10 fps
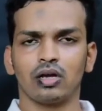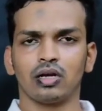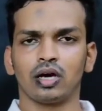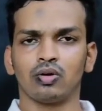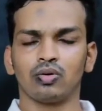
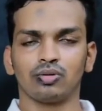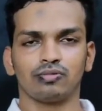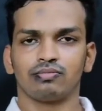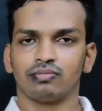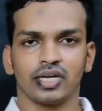Now,
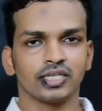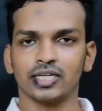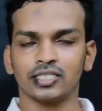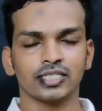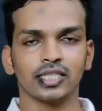let us
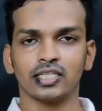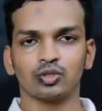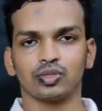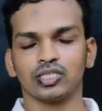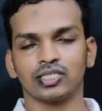understand
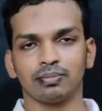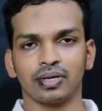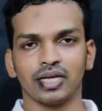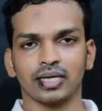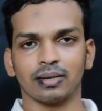this with a
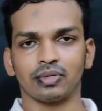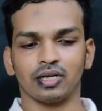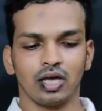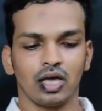simple example.